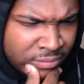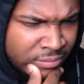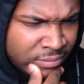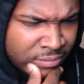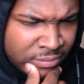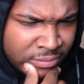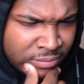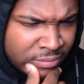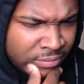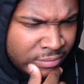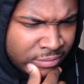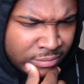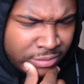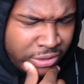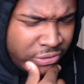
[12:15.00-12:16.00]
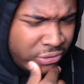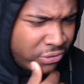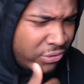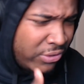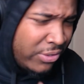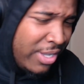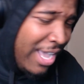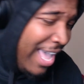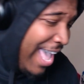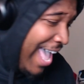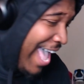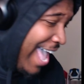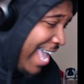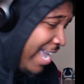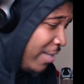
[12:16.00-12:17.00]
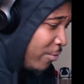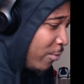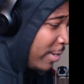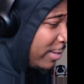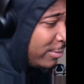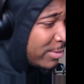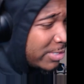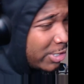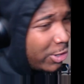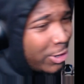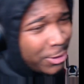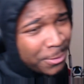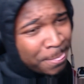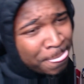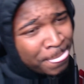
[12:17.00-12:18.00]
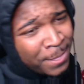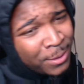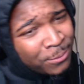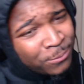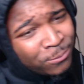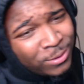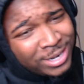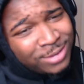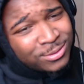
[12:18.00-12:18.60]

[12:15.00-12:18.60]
of the road. Hey, real talk. Real